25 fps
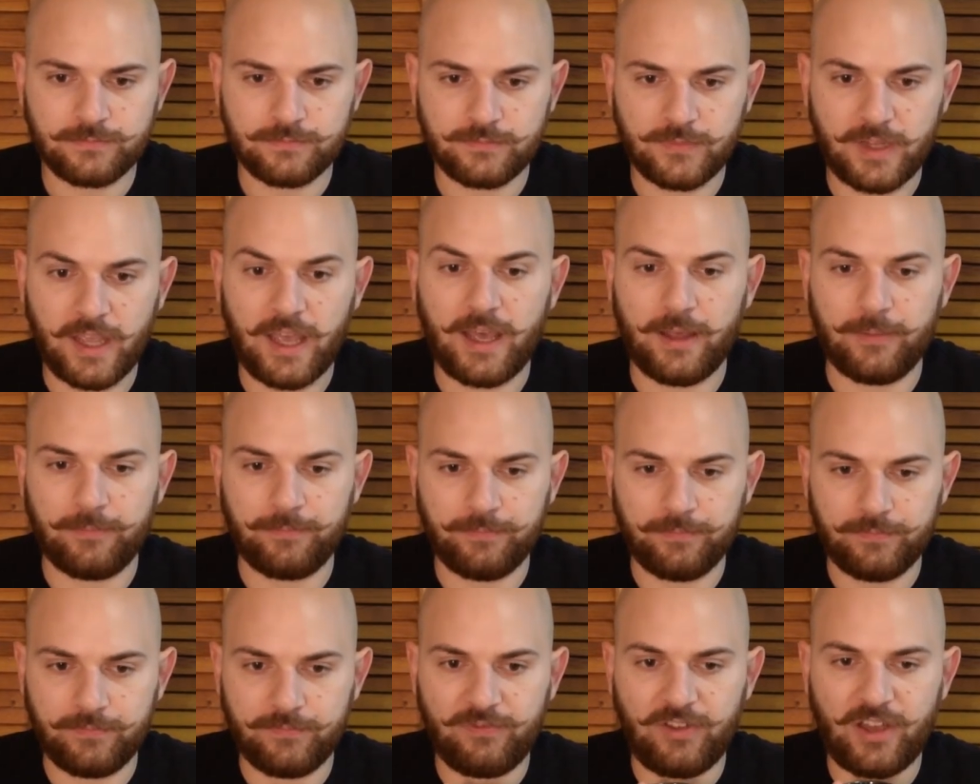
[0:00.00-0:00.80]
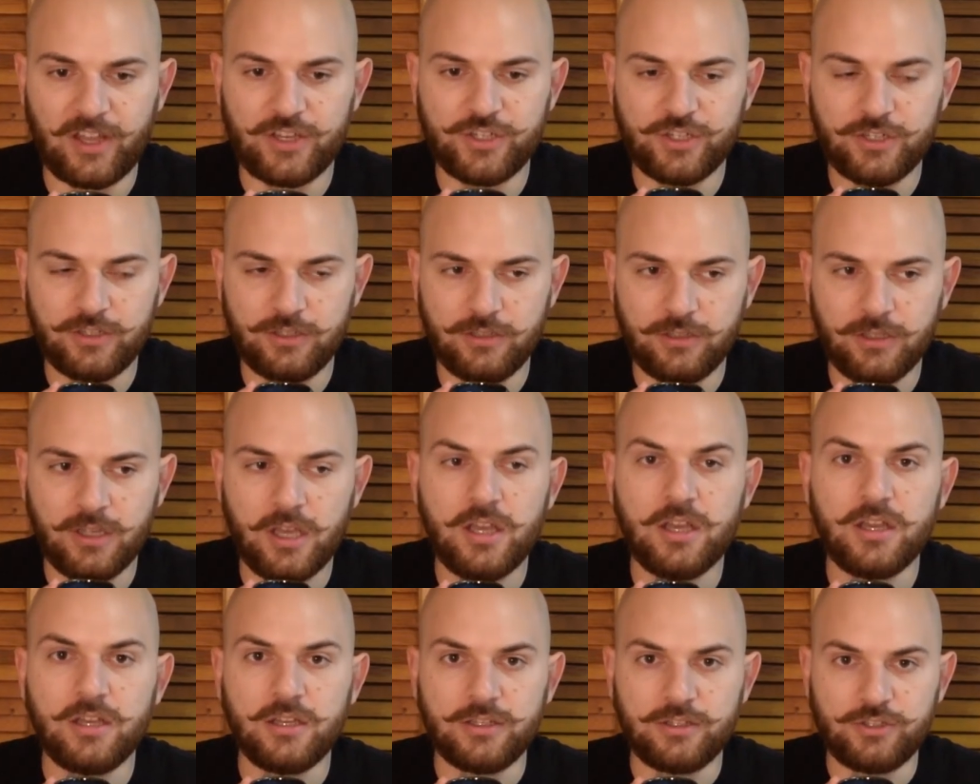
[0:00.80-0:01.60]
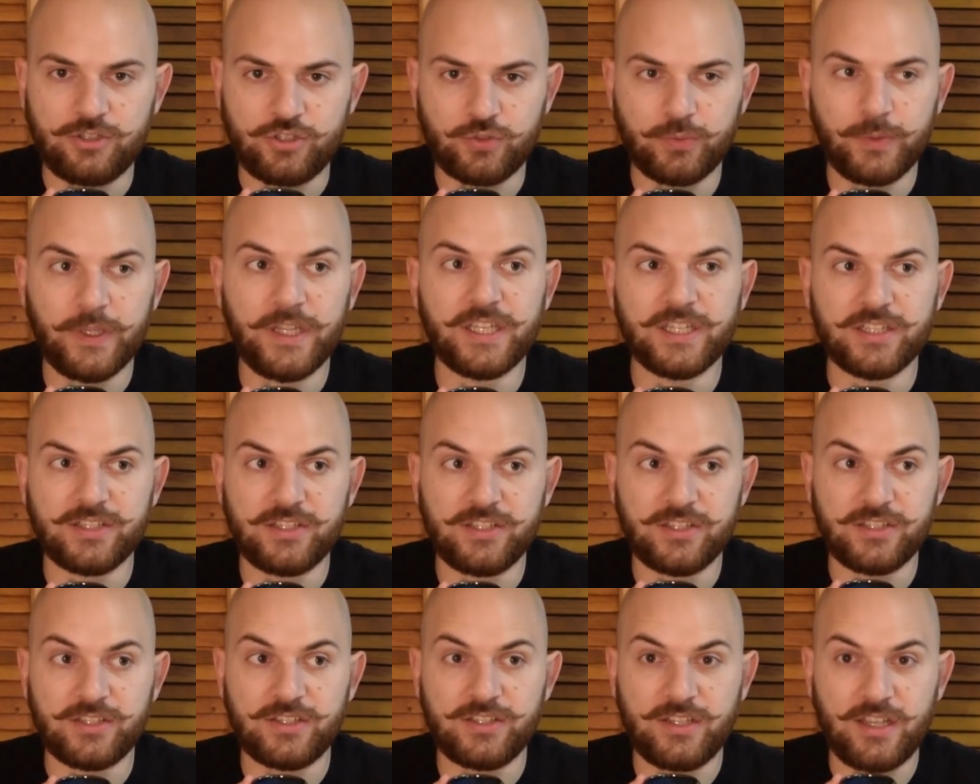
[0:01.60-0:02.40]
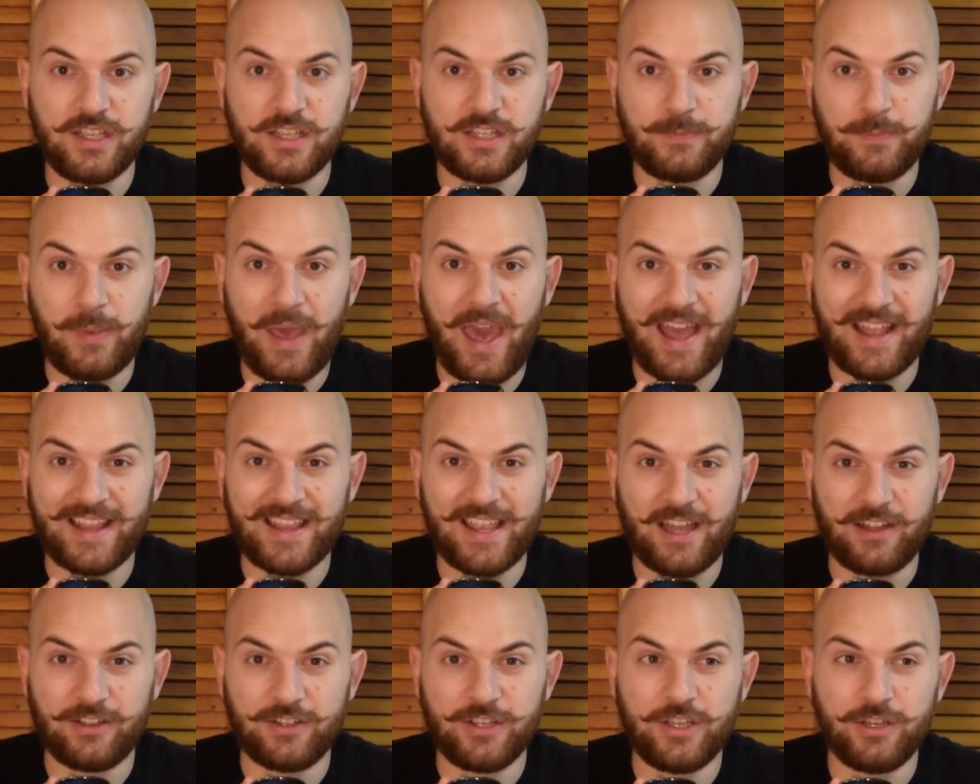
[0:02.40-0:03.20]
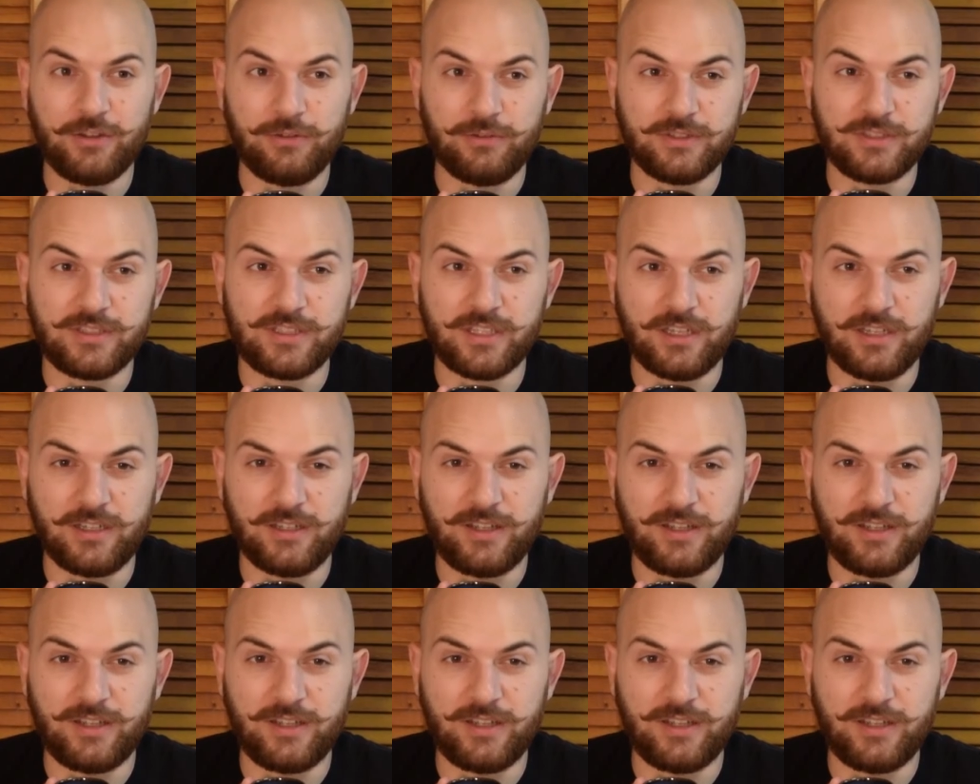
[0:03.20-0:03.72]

Yeah, vegetal sweetness is back now too. It's